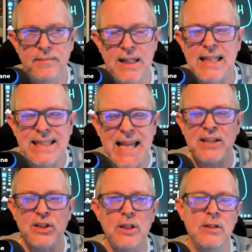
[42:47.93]
it's
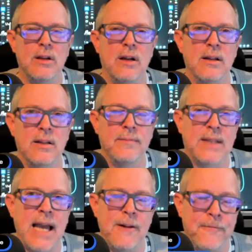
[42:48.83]
actually
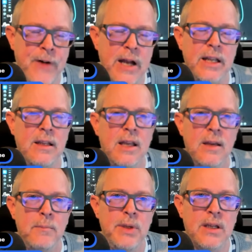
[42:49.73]
kind of funny,
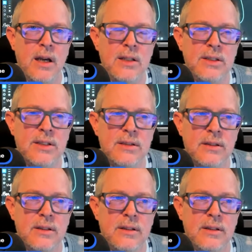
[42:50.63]
because